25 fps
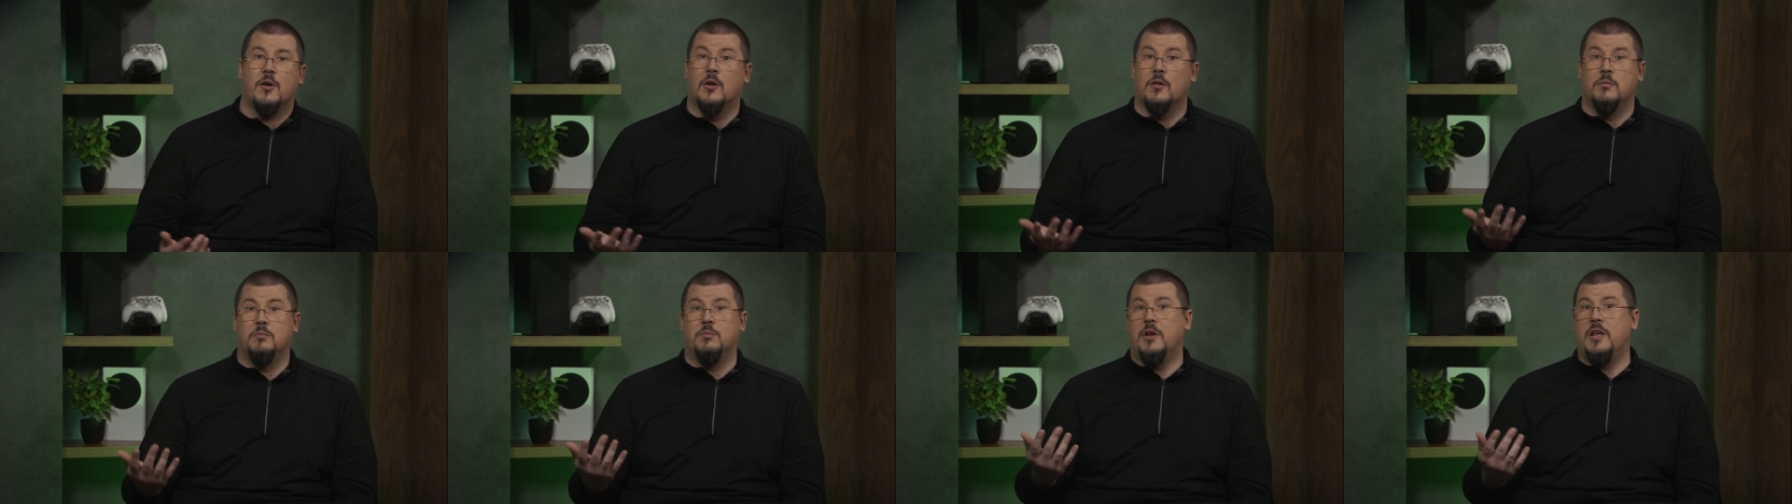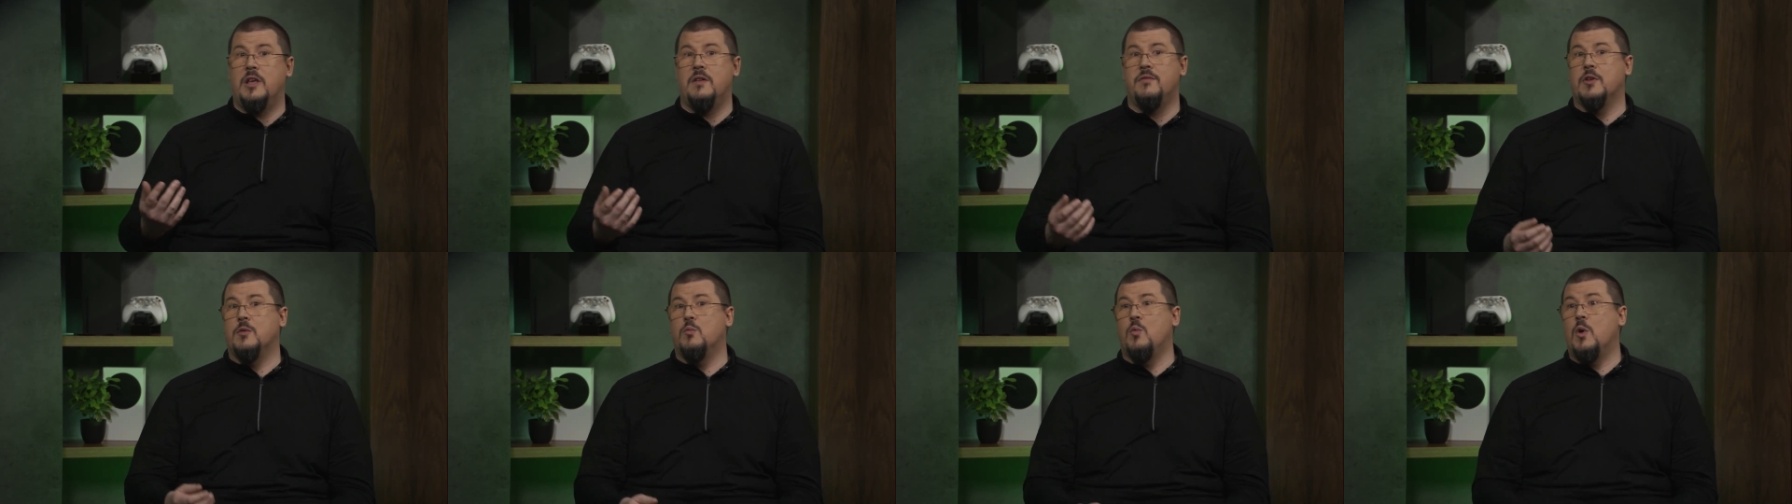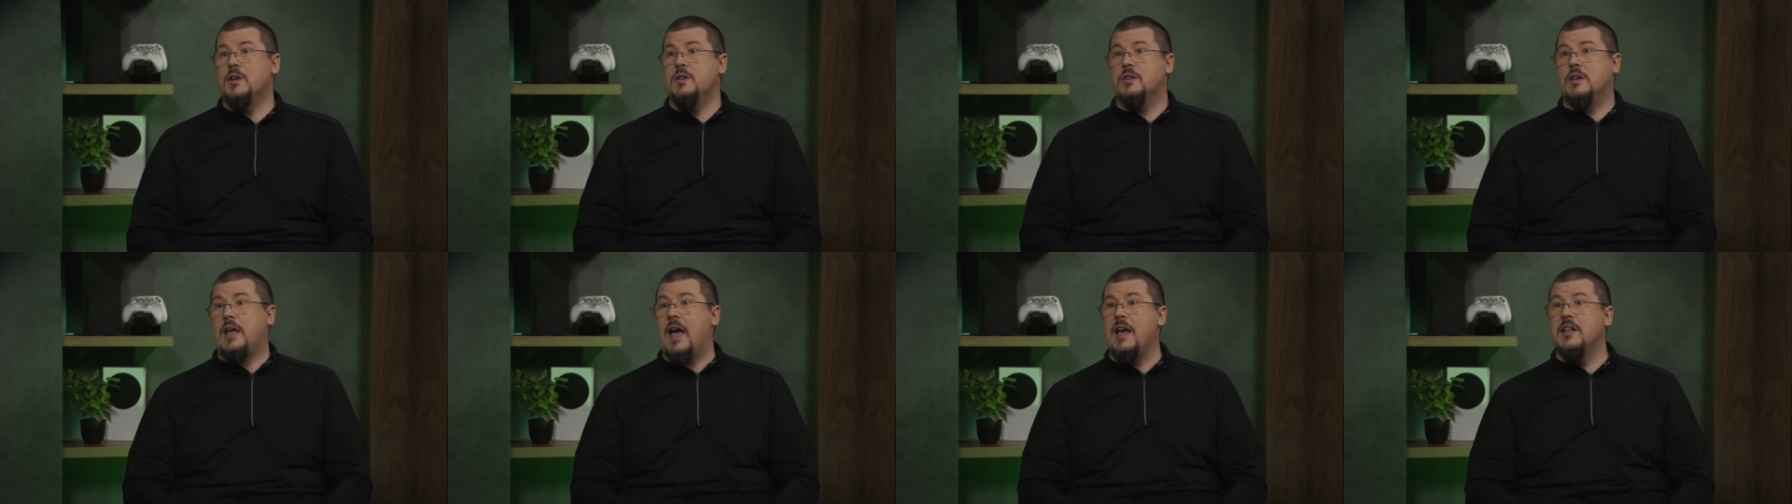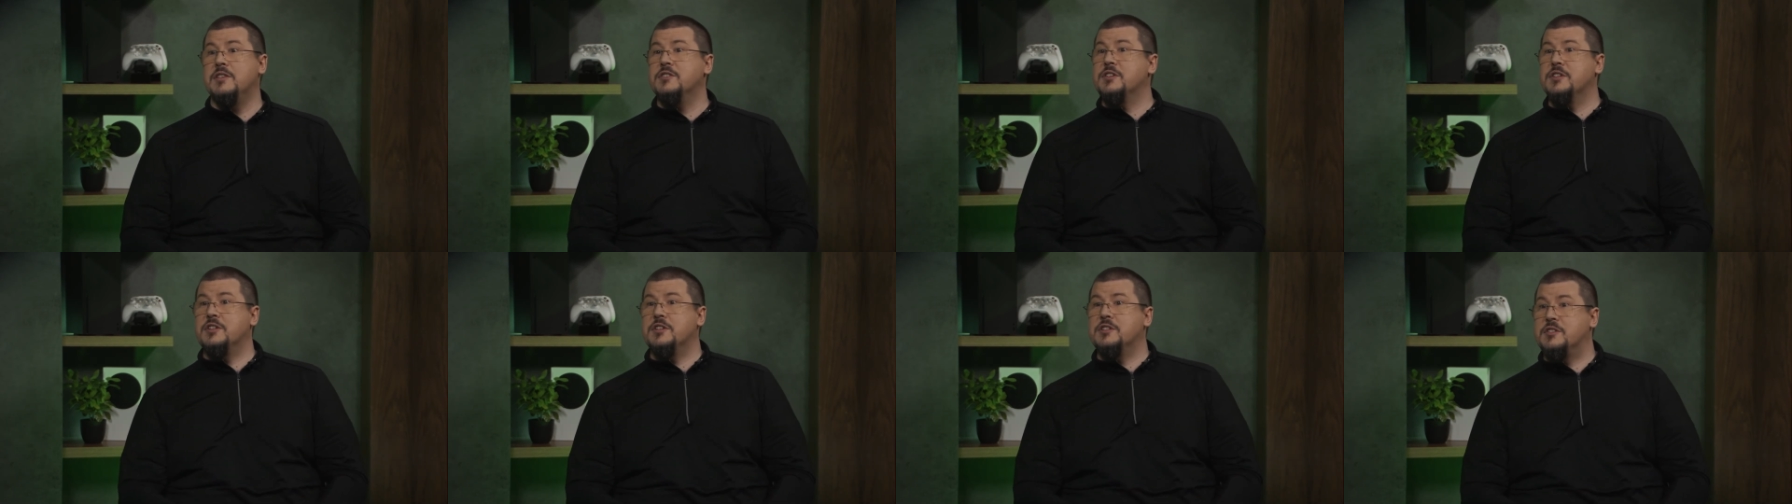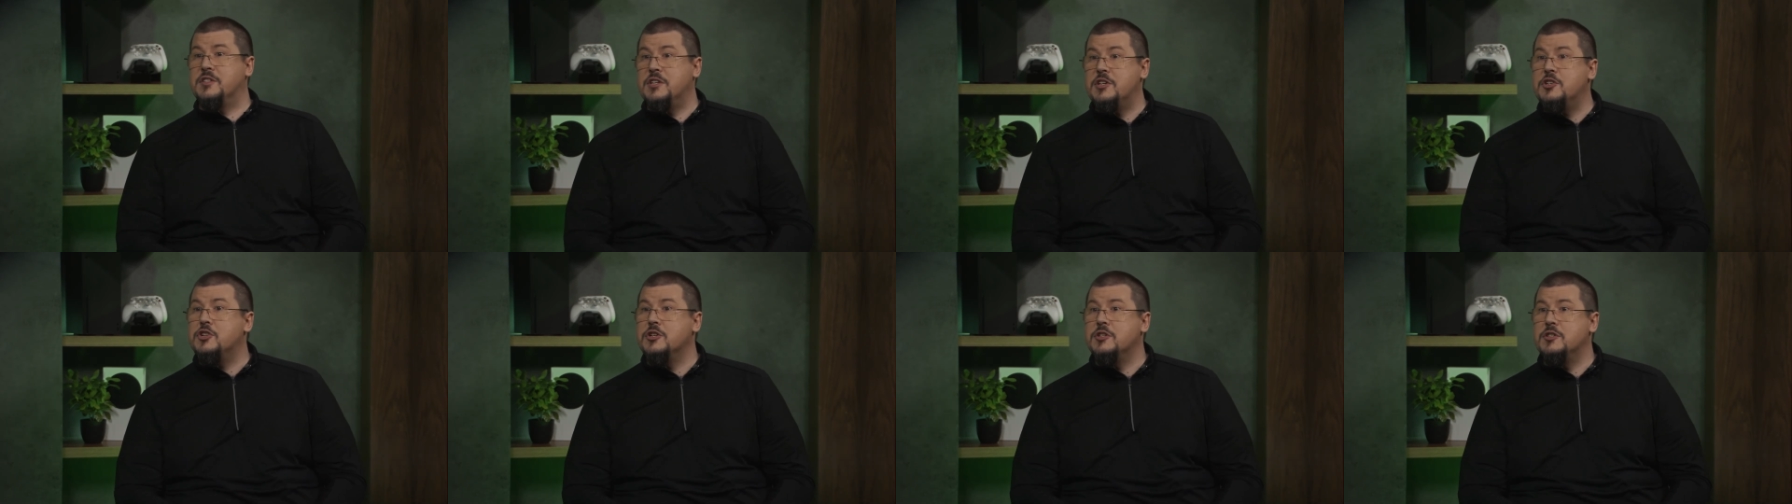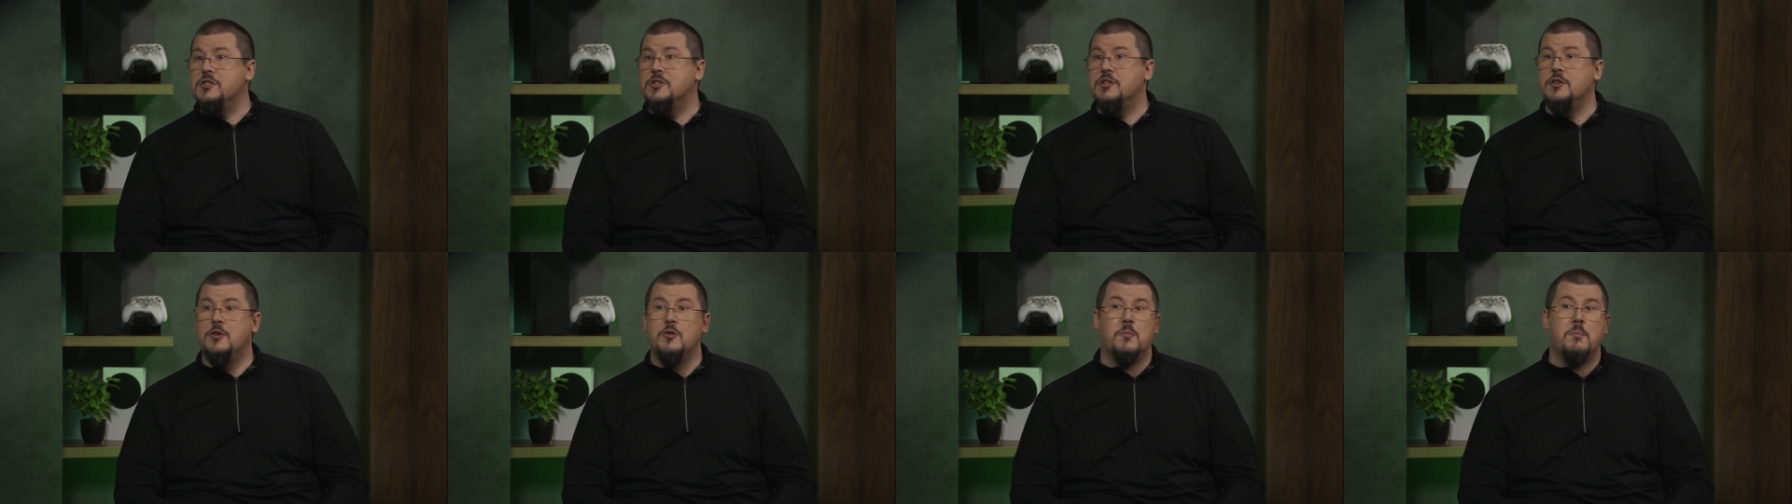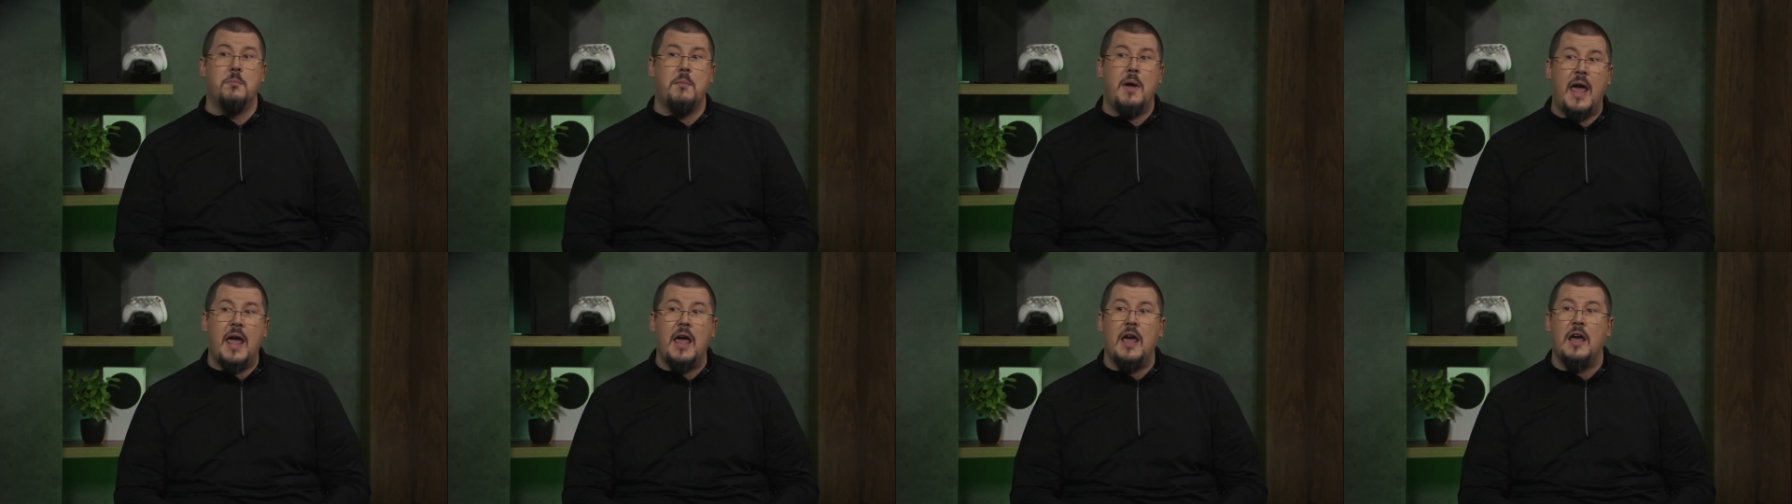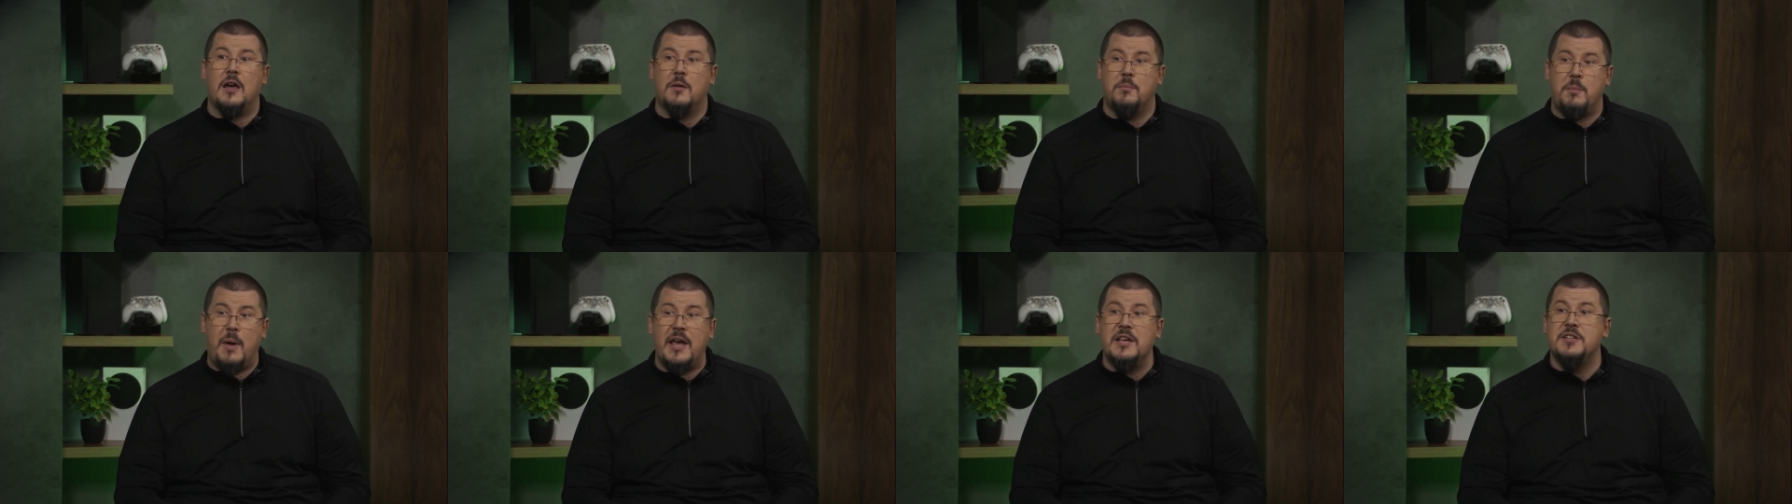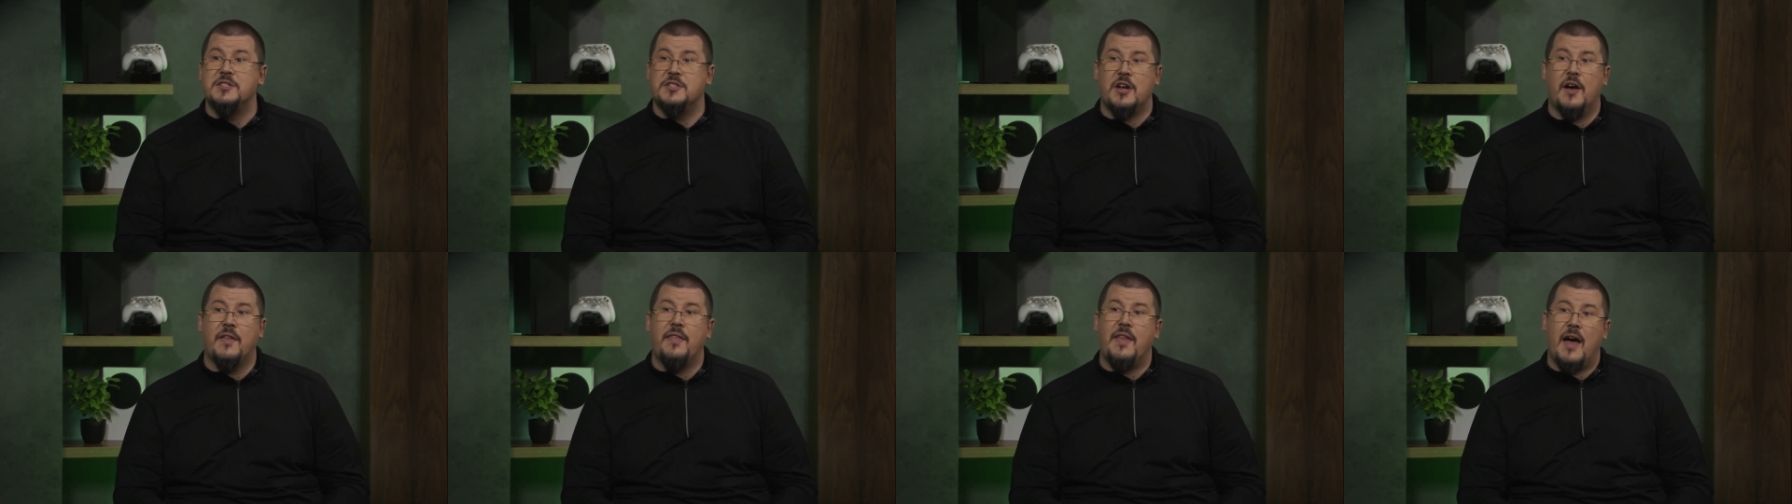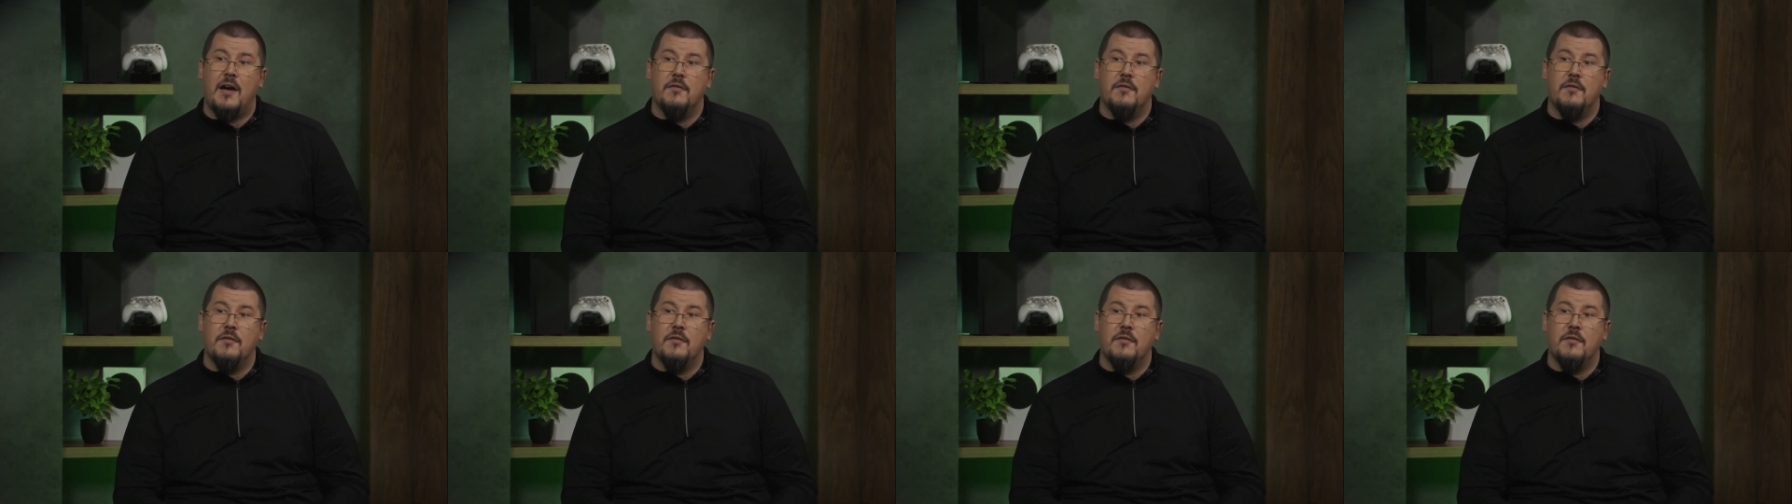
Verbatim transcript: or even what kinds of decisions do you make based on